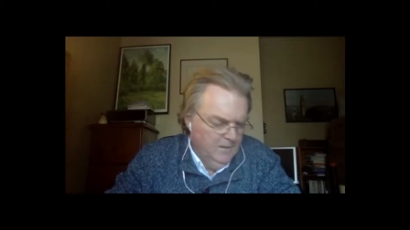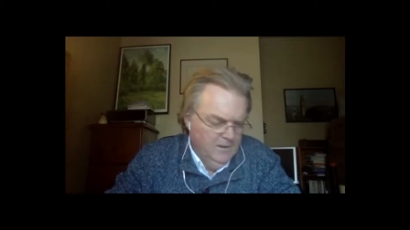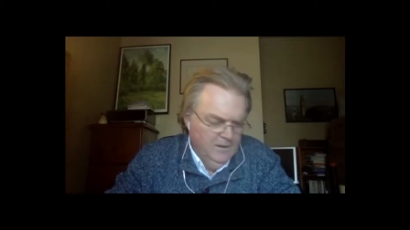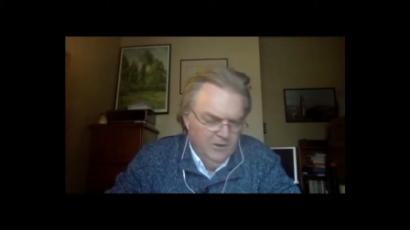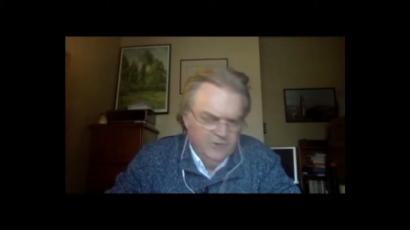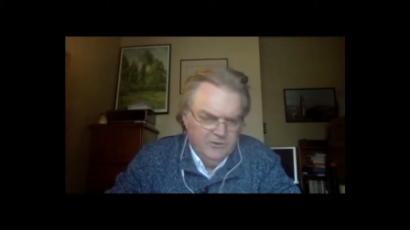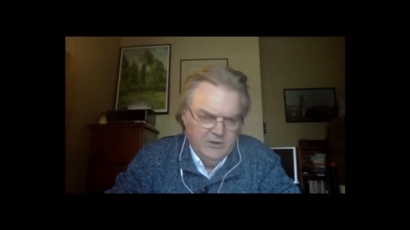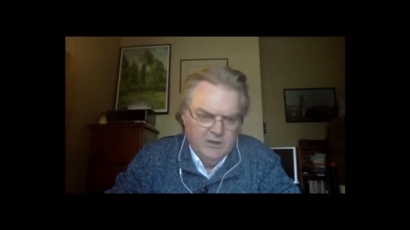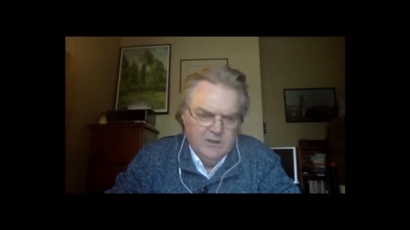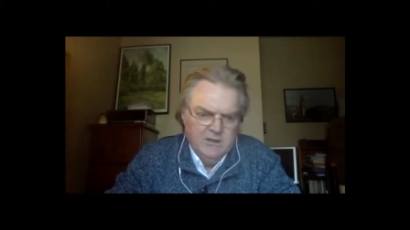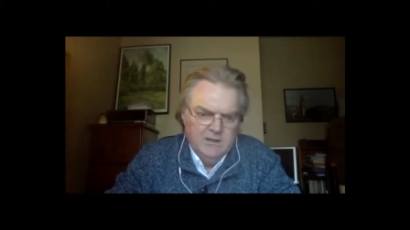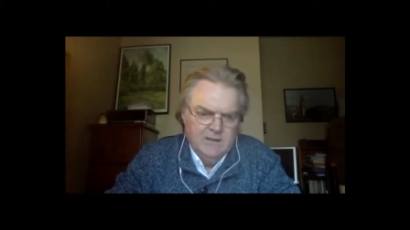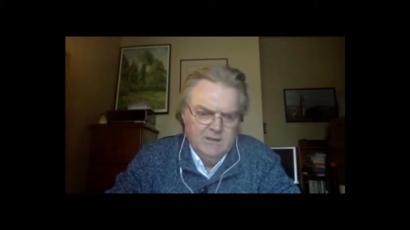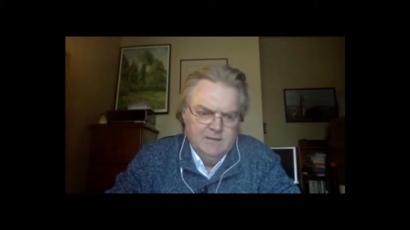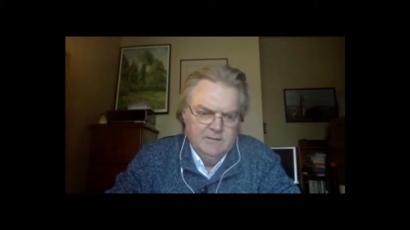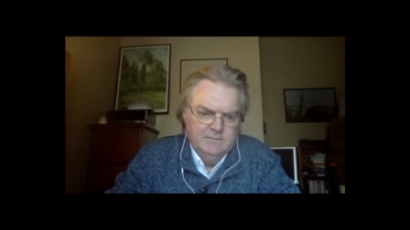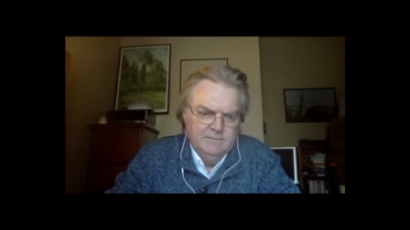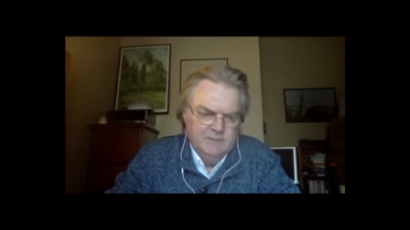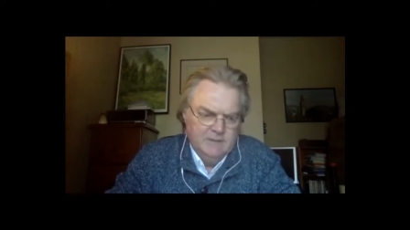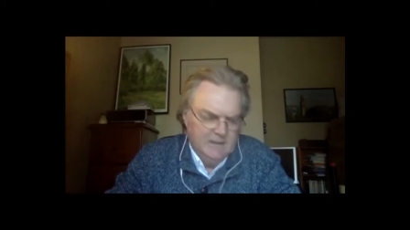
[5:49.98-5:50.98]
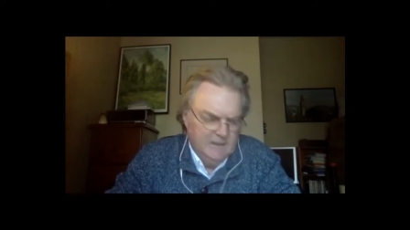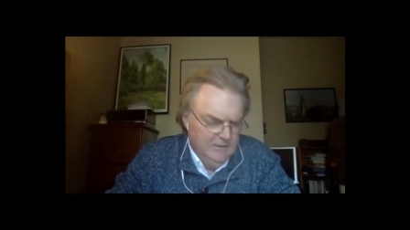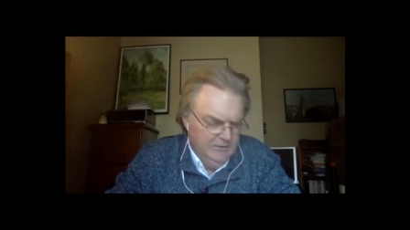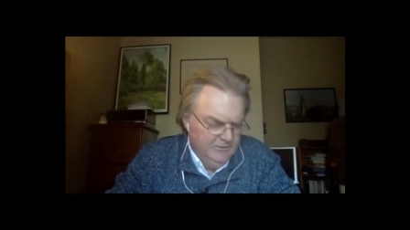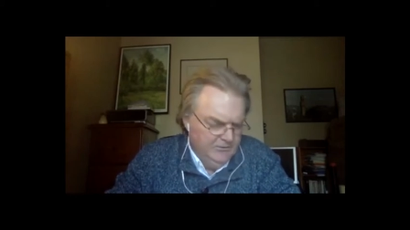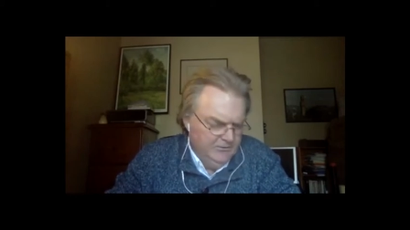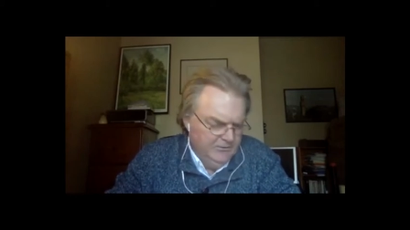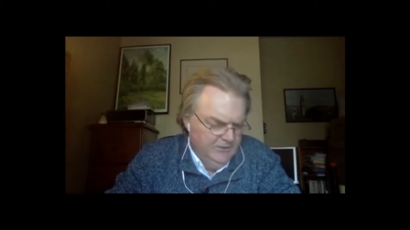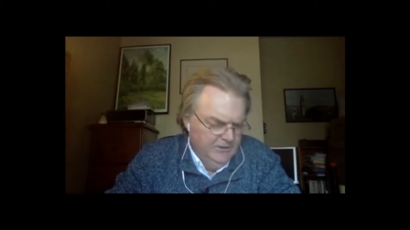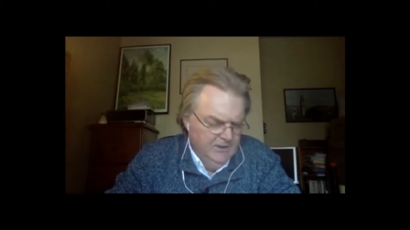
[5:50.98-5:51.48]
So collective
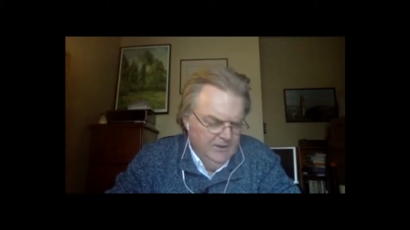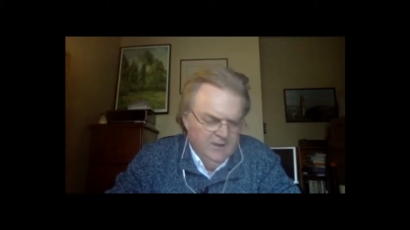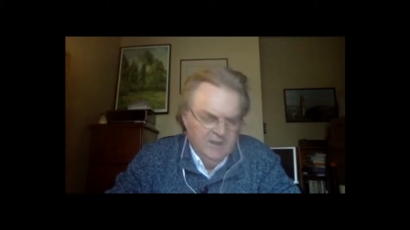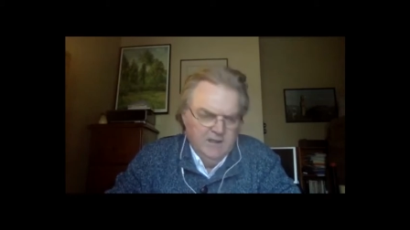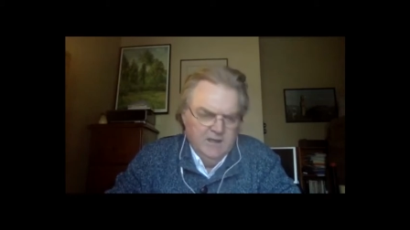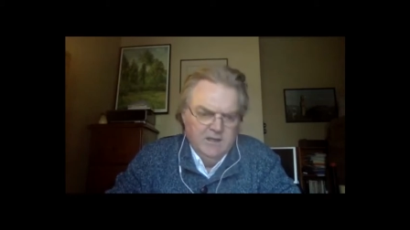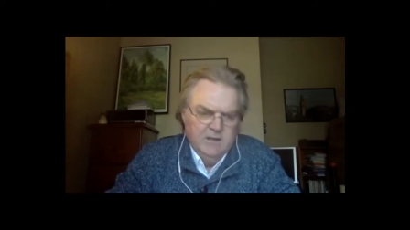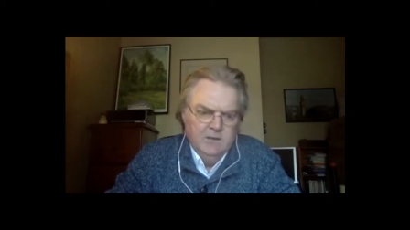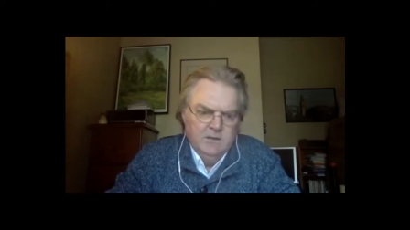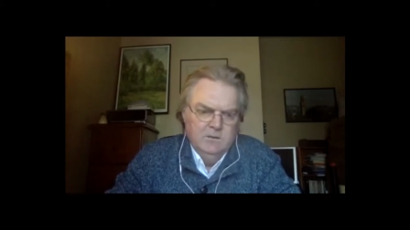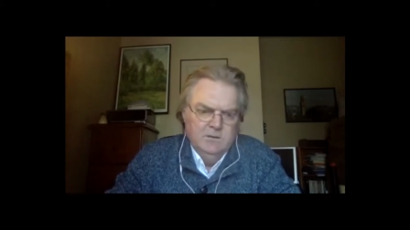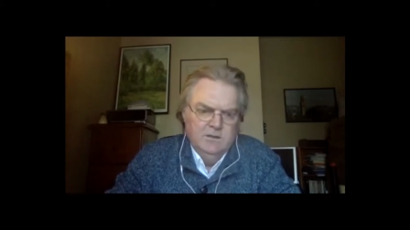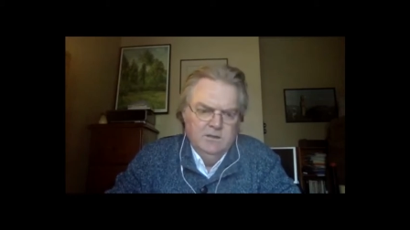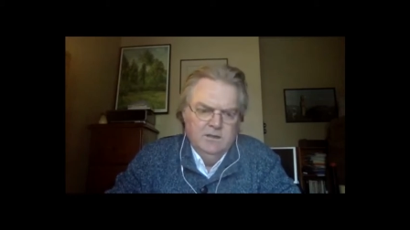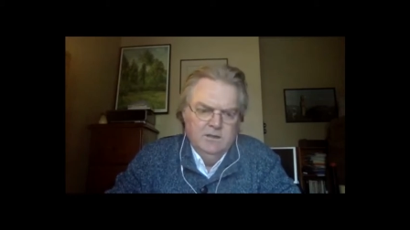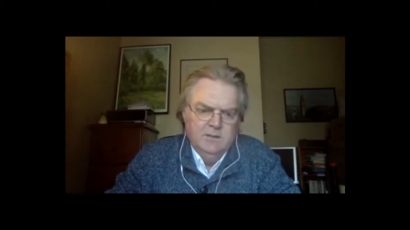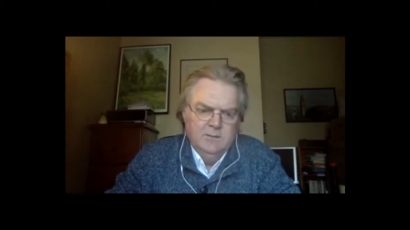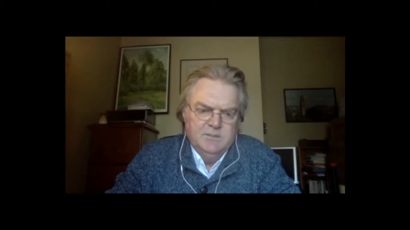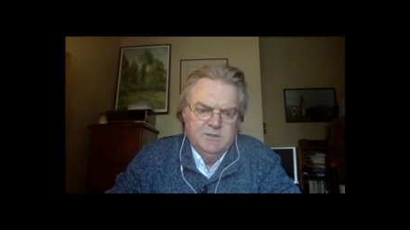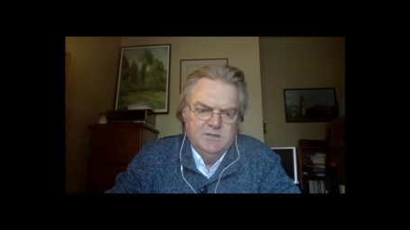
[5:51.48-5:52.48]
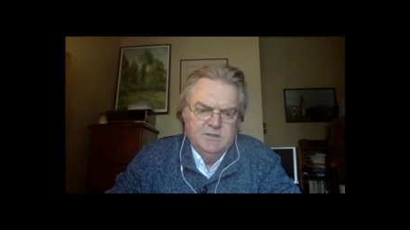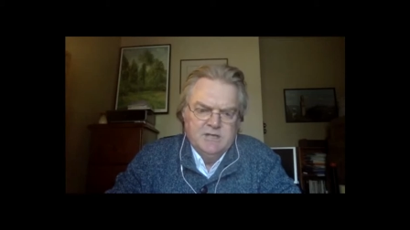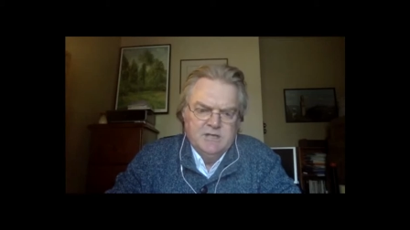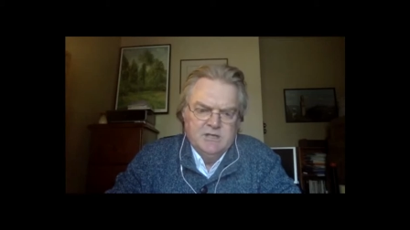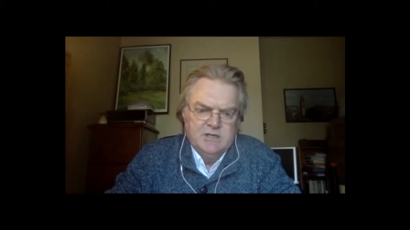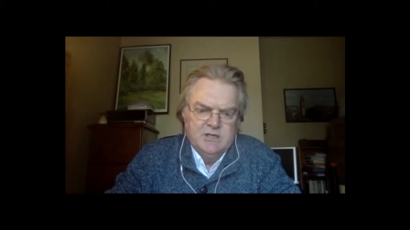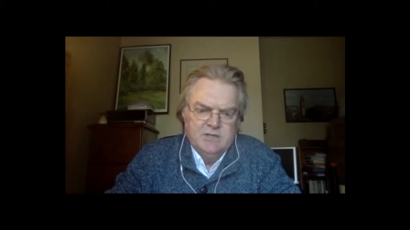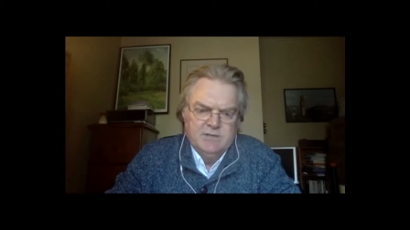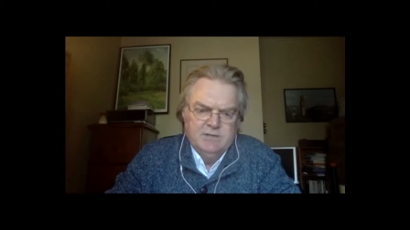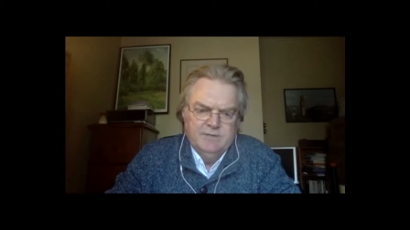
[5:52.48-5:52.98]
rights, including the
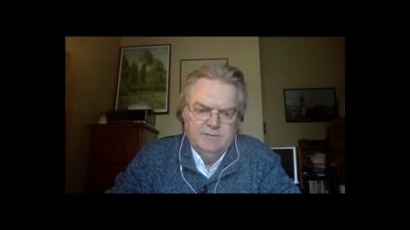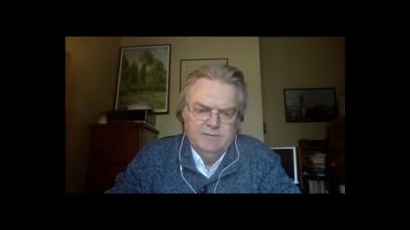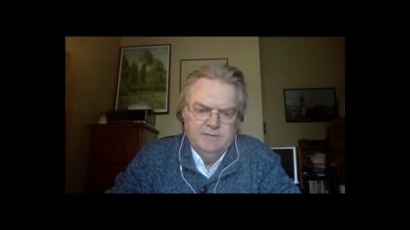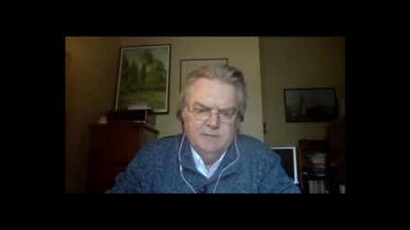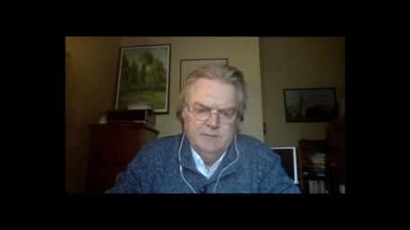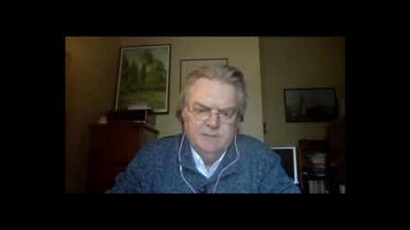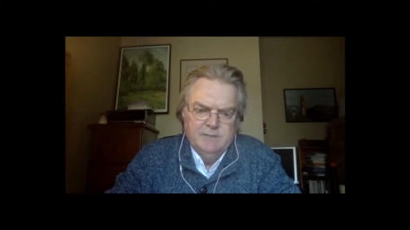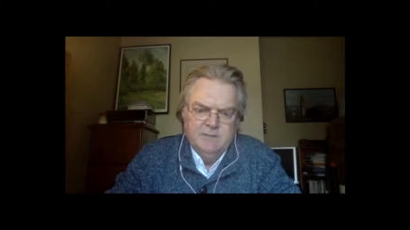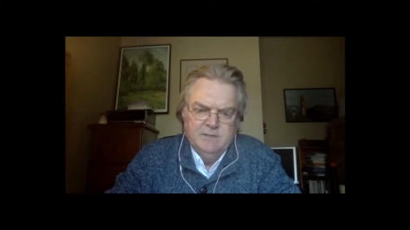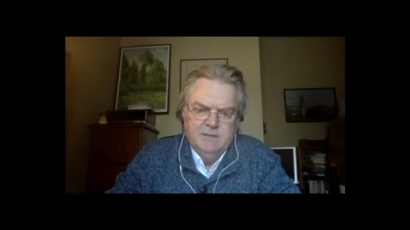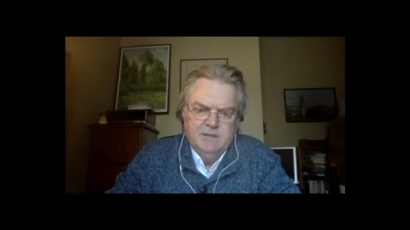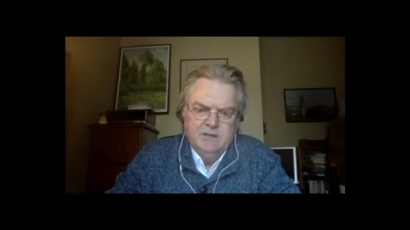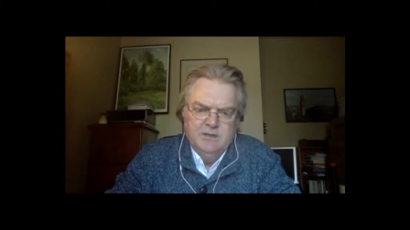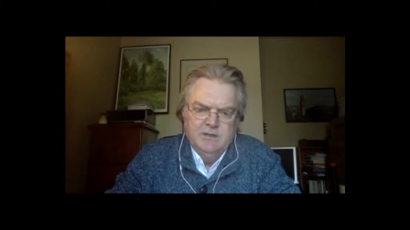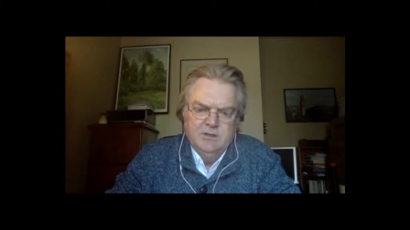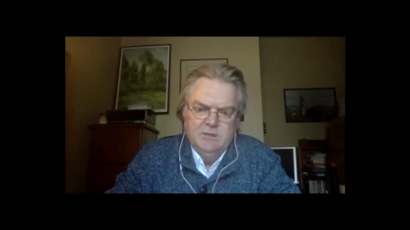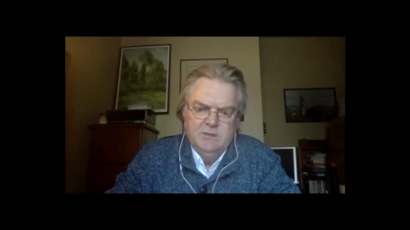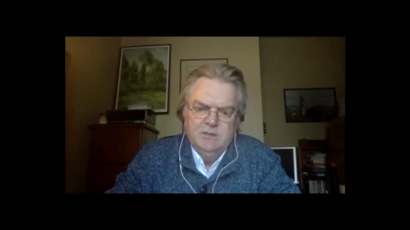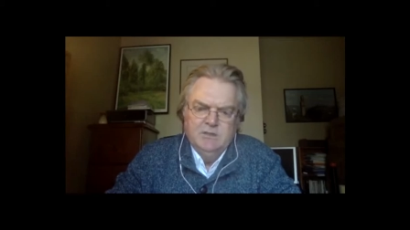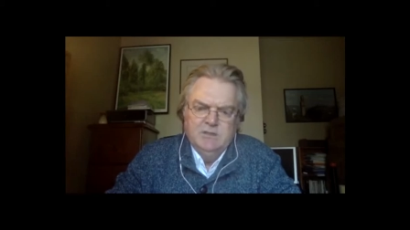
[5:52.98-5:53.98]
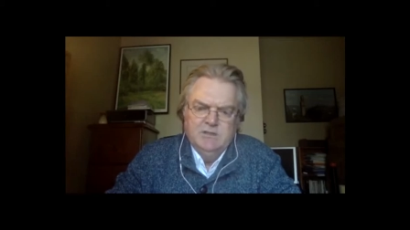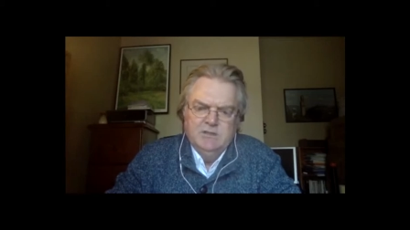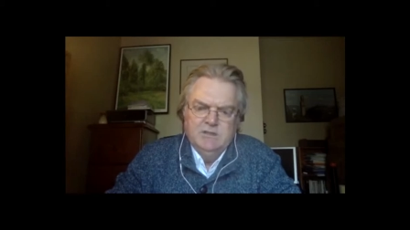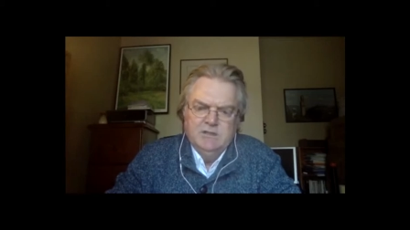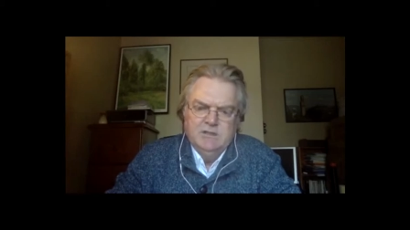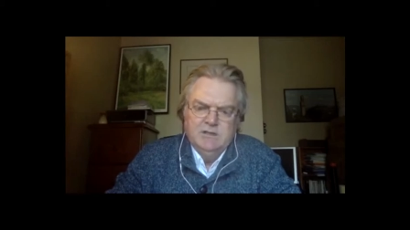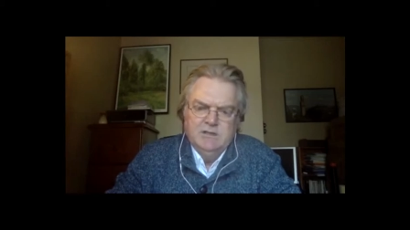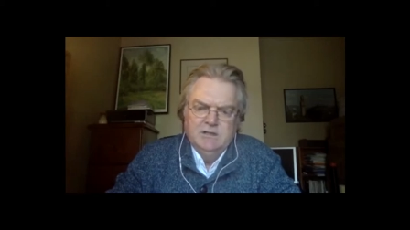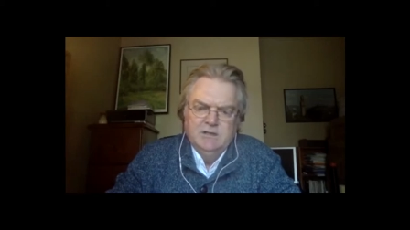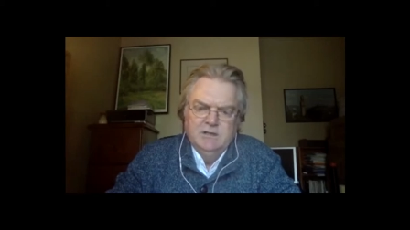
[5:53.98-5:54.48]
protection of the family, community,